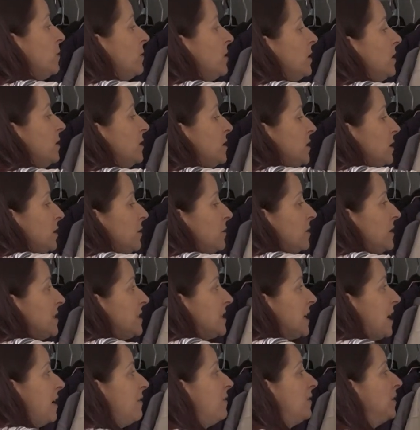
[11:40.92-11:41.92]
want to do
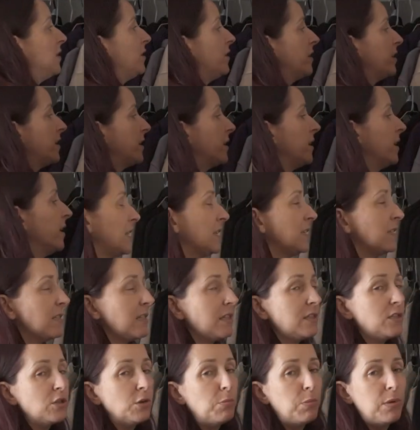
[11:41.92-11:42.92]
is have a look. Is
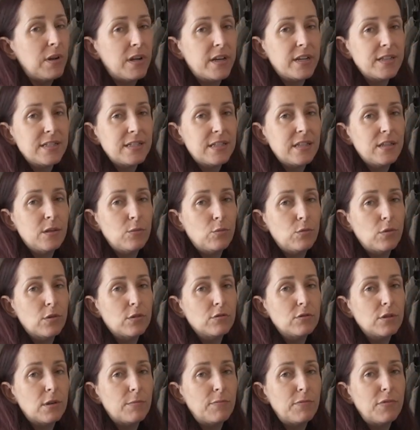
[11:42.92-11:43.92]
there duplicates in the
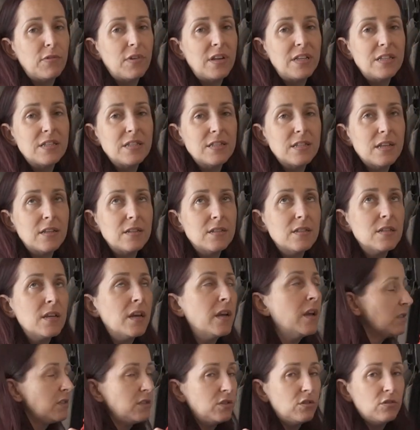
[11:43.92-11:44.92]
wardrobe? For instance,
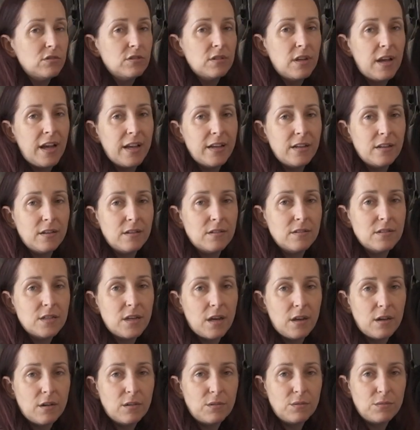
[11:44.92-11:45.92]
does your child
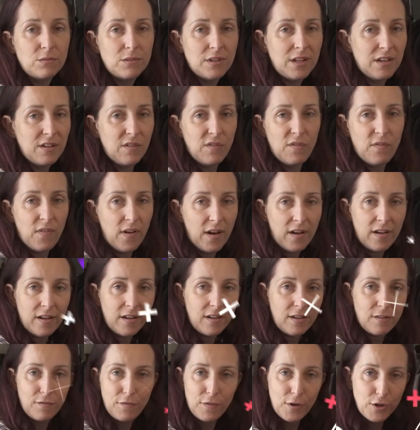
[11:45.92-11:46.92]
own like
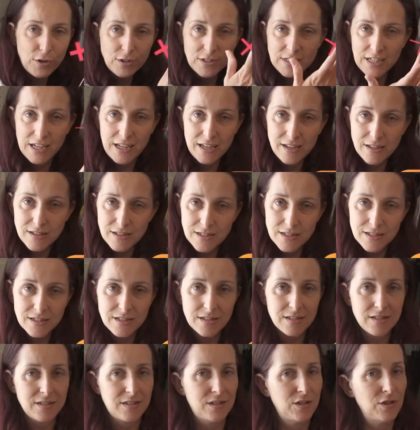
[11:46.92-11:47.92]
5
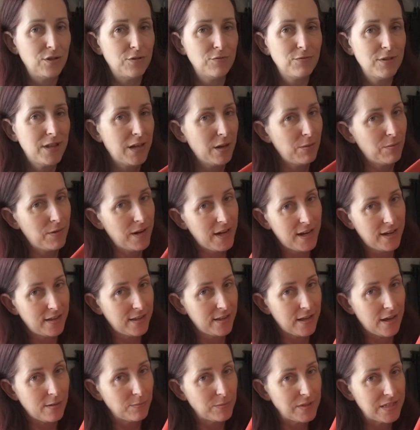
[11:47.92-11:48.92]
hoodies? Do they wear
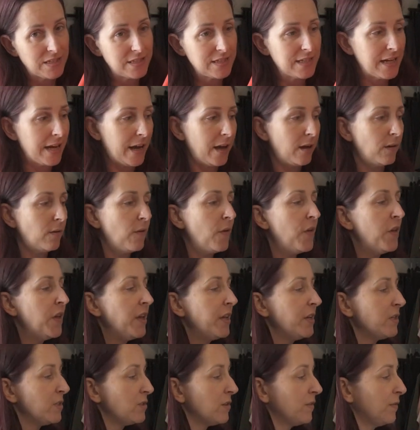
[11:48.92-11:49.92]
them still?
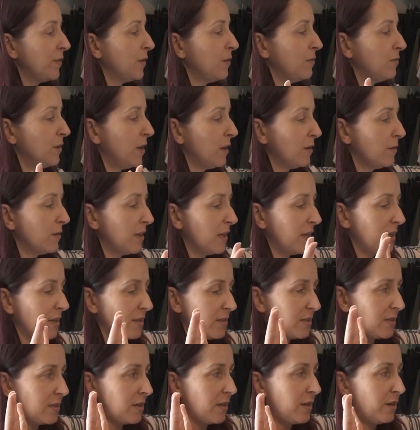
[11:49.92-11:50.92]
So if you know
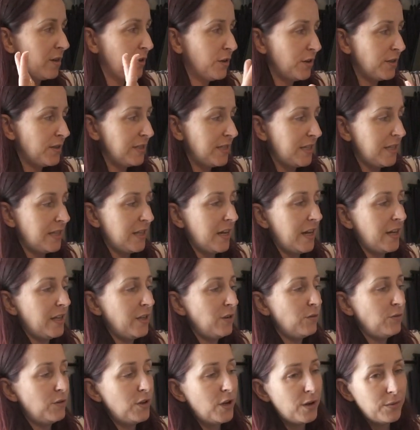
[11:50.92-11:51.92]
there's a hoodie that
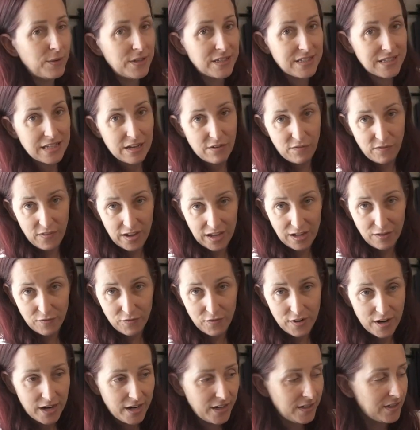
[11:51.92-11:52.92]
you know is their
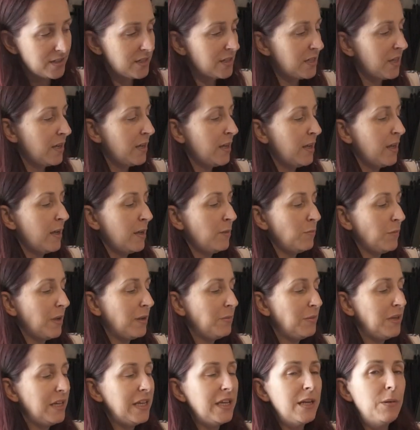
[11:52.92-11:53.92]
favourite,
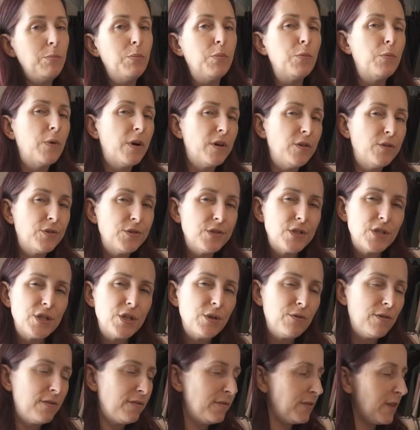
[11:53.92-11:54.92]
maybe keep 1 or
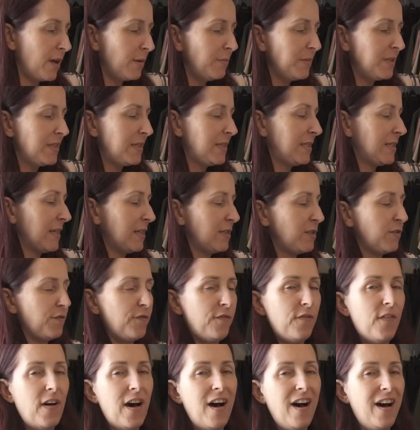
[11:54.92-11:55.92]
2 of them instead of
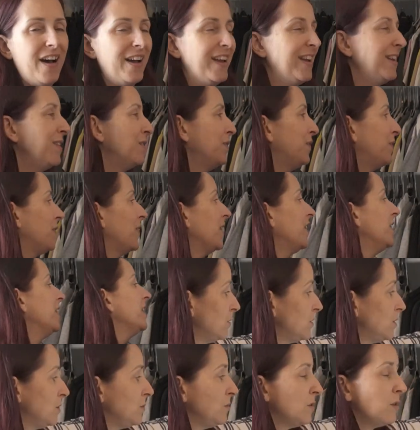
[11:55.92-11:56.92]
5.
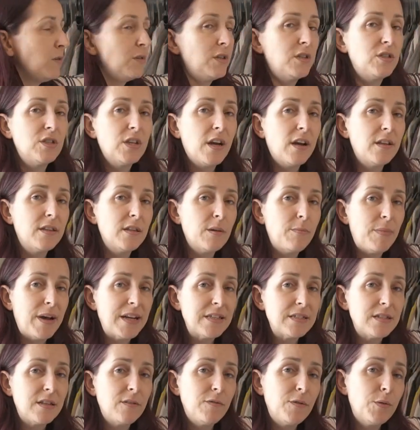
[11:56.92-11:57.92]
You do know your child the
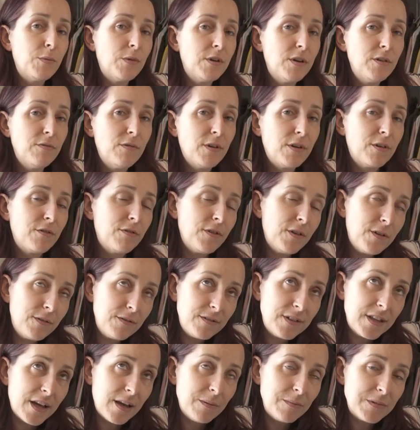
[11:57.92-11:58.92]
best, and if you want to
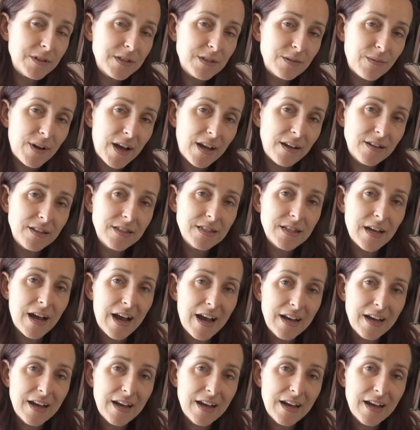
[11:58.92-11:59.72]
recruit them as well to